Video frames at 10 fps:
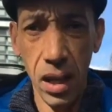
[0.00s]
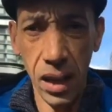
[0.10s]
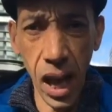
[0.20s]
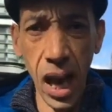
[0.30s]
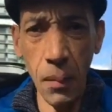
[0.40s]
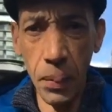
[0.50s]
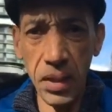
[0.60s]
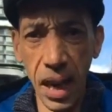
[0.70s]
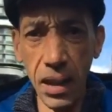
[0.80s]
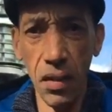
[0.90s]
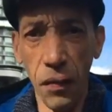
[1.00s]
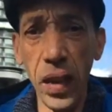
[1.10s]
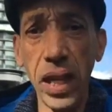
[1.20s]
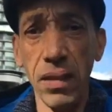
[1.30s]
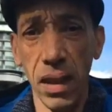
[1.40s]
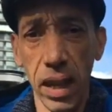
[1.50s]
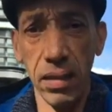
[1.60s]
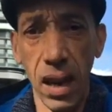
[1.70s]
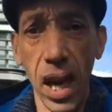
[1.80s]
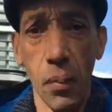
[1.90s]
90% of the things they
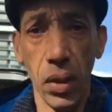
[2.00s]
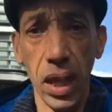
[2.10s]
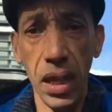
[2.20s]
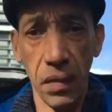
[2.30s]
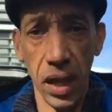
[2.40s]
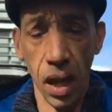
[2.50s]
say I believe in.